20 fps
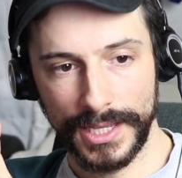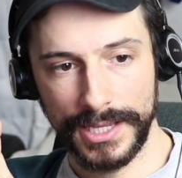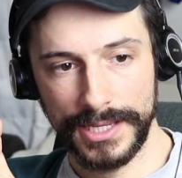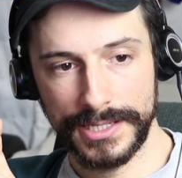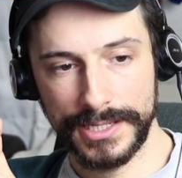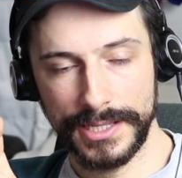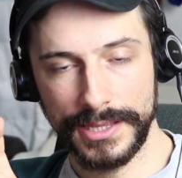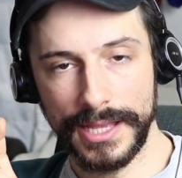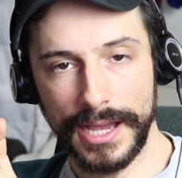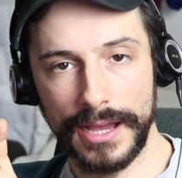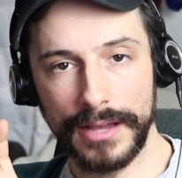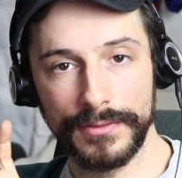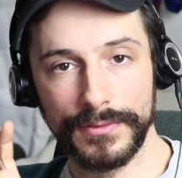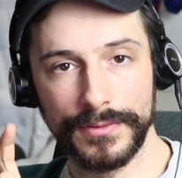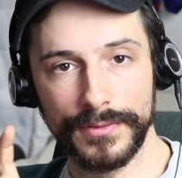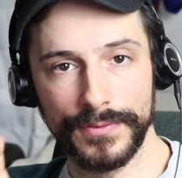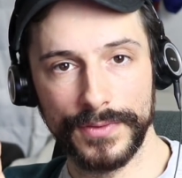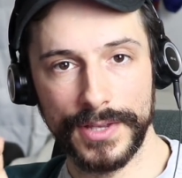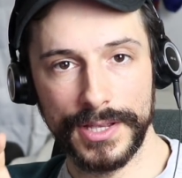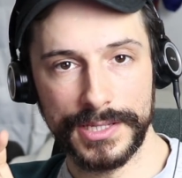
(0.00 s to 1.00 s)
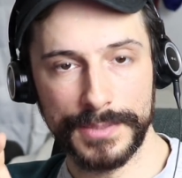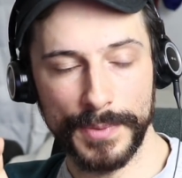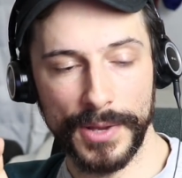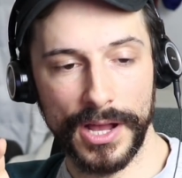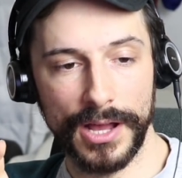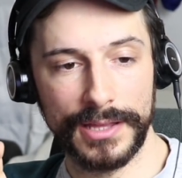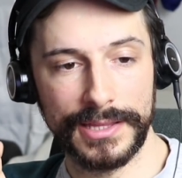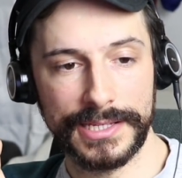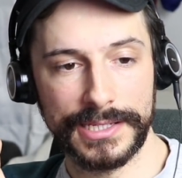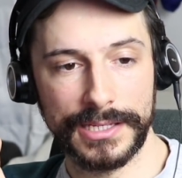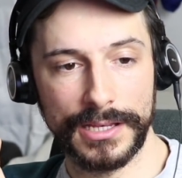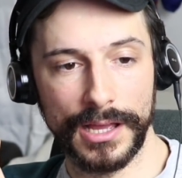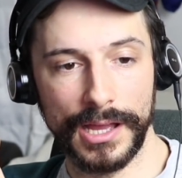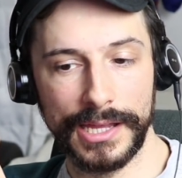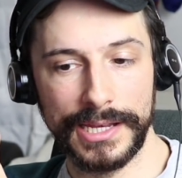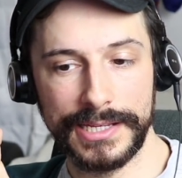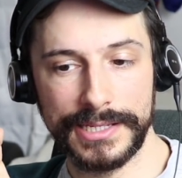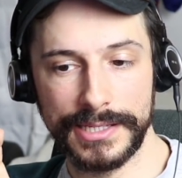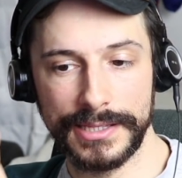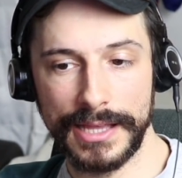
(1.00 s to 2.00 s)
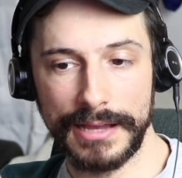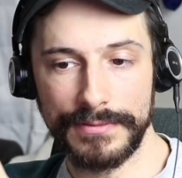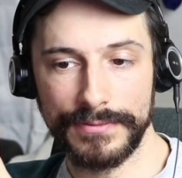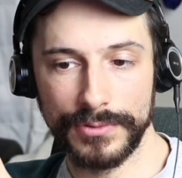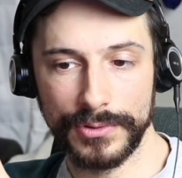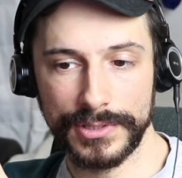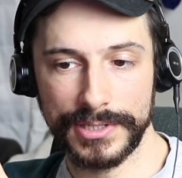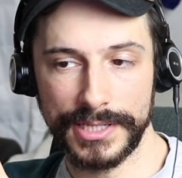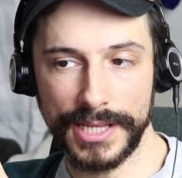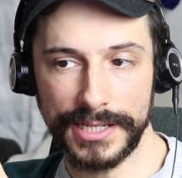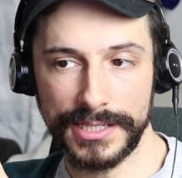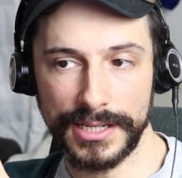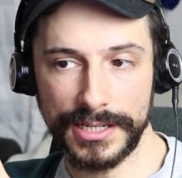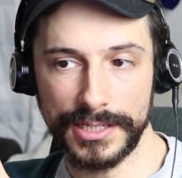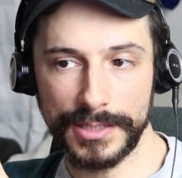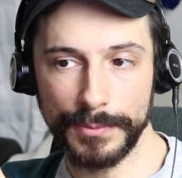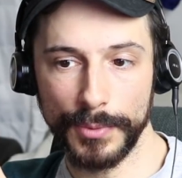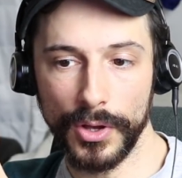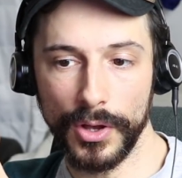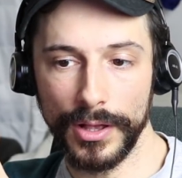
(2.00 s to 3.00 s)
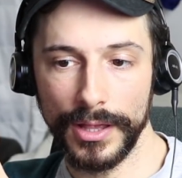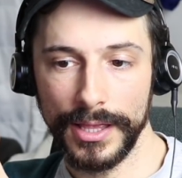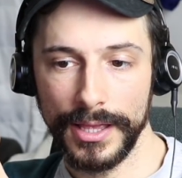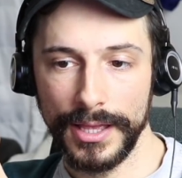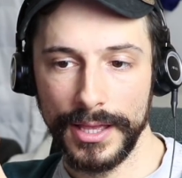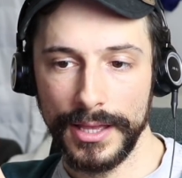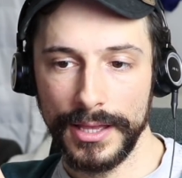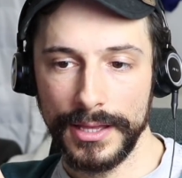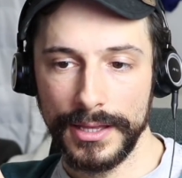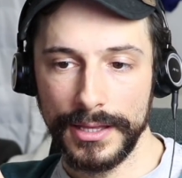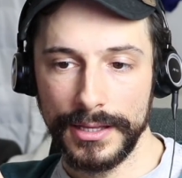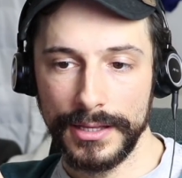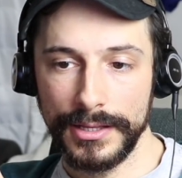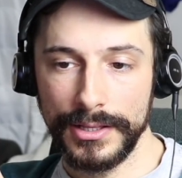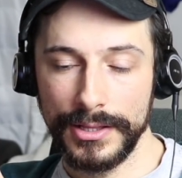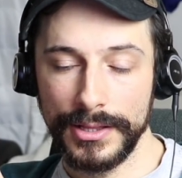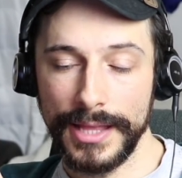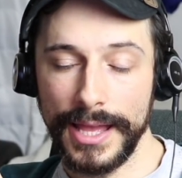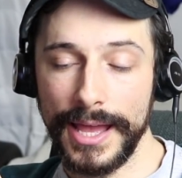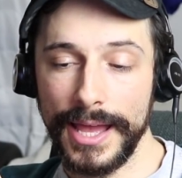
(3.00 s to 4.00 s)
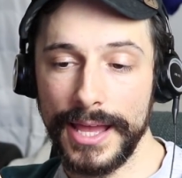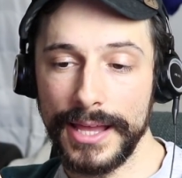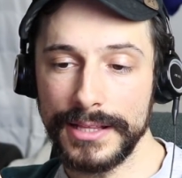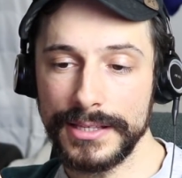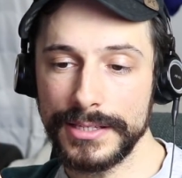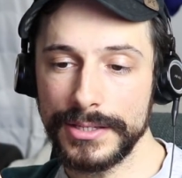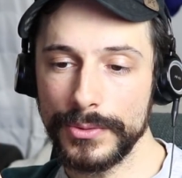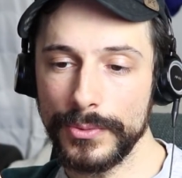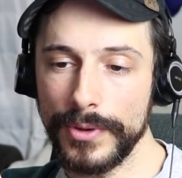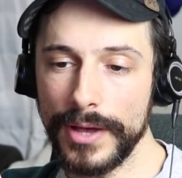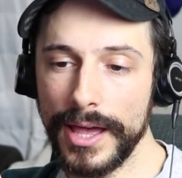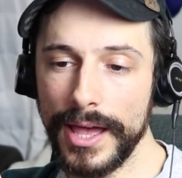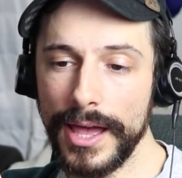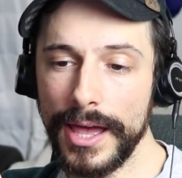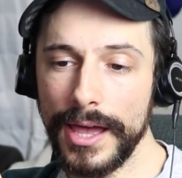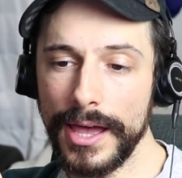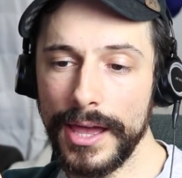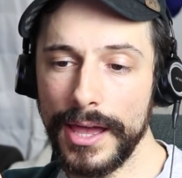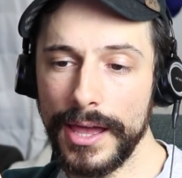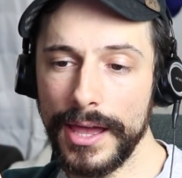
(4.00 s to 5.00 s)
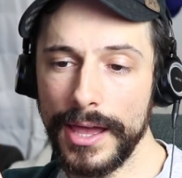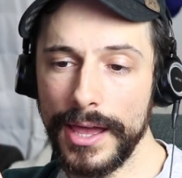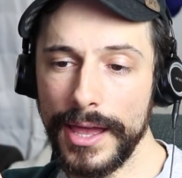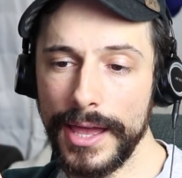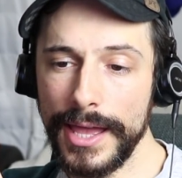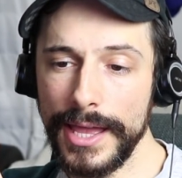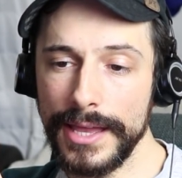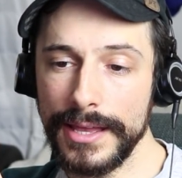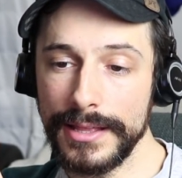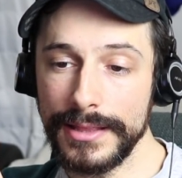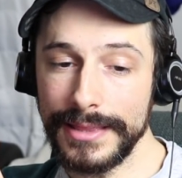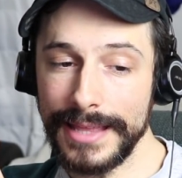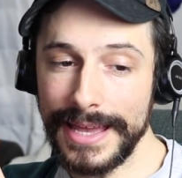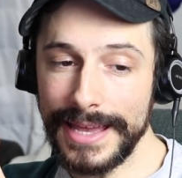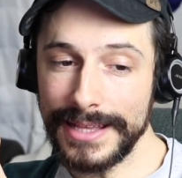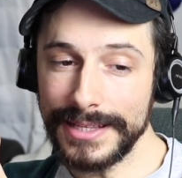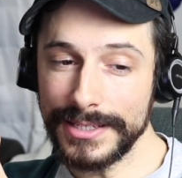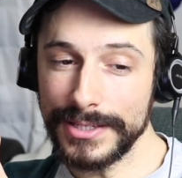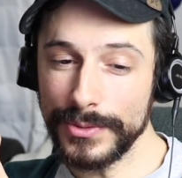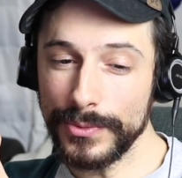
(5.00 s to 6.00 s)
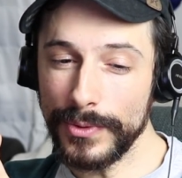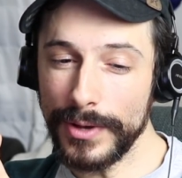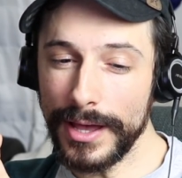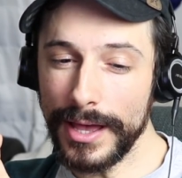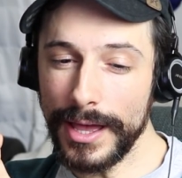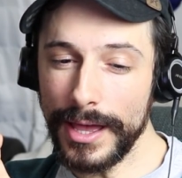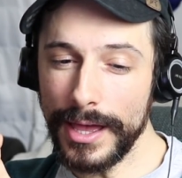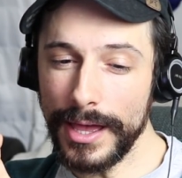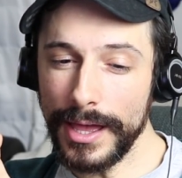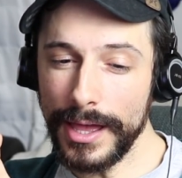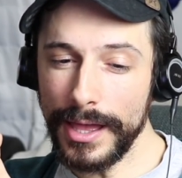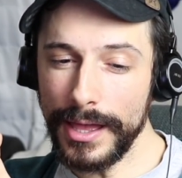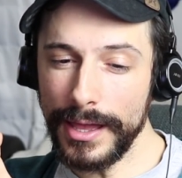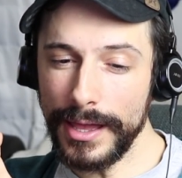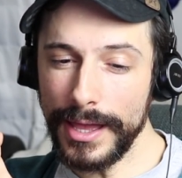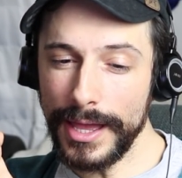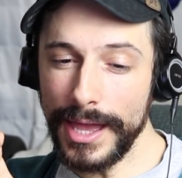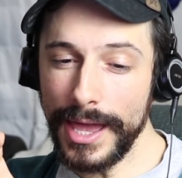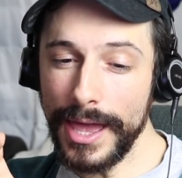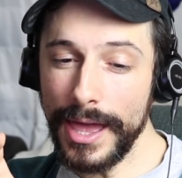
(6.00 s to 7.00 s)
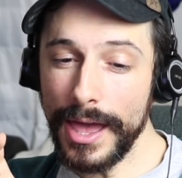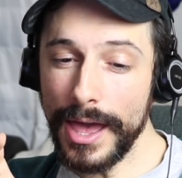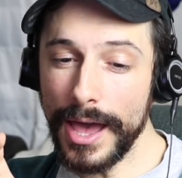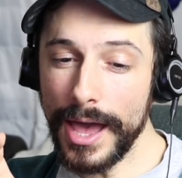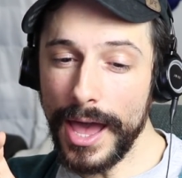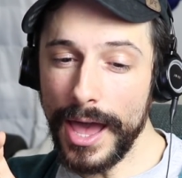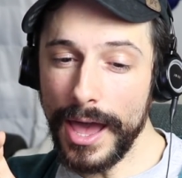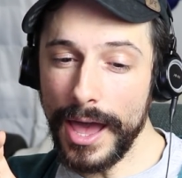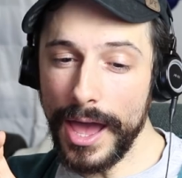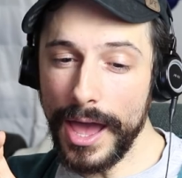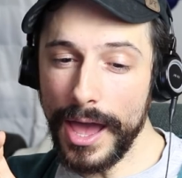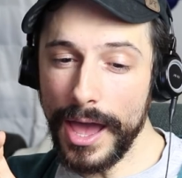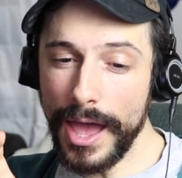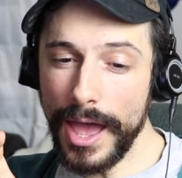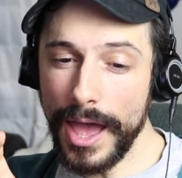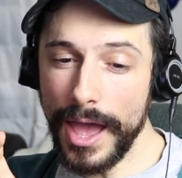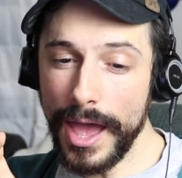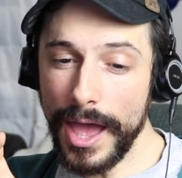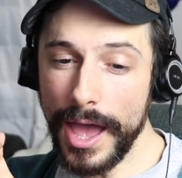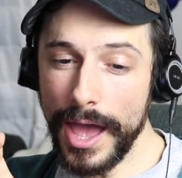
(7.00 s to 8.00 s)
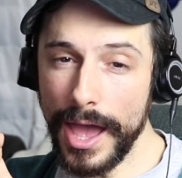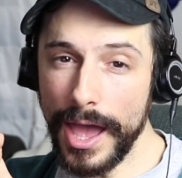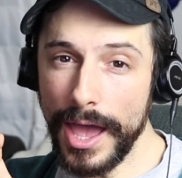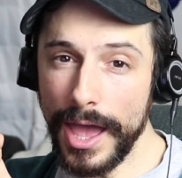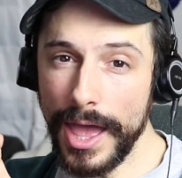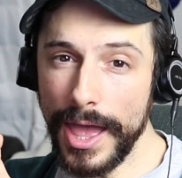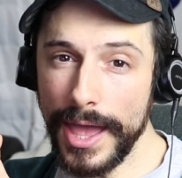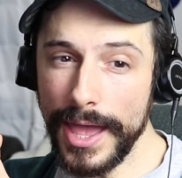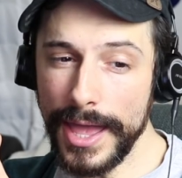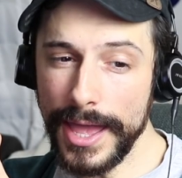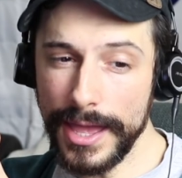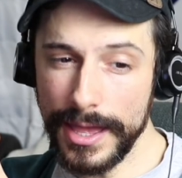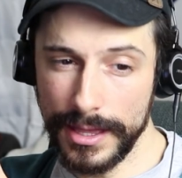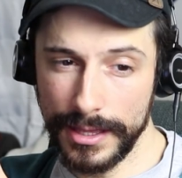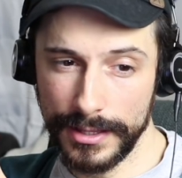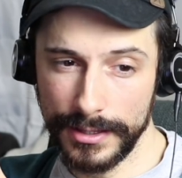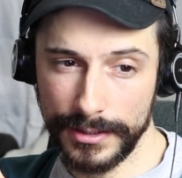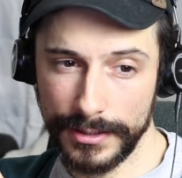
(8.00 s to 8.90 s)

He's in that, the first part of this line, he's in that falsetto spot. And that's why, and that's why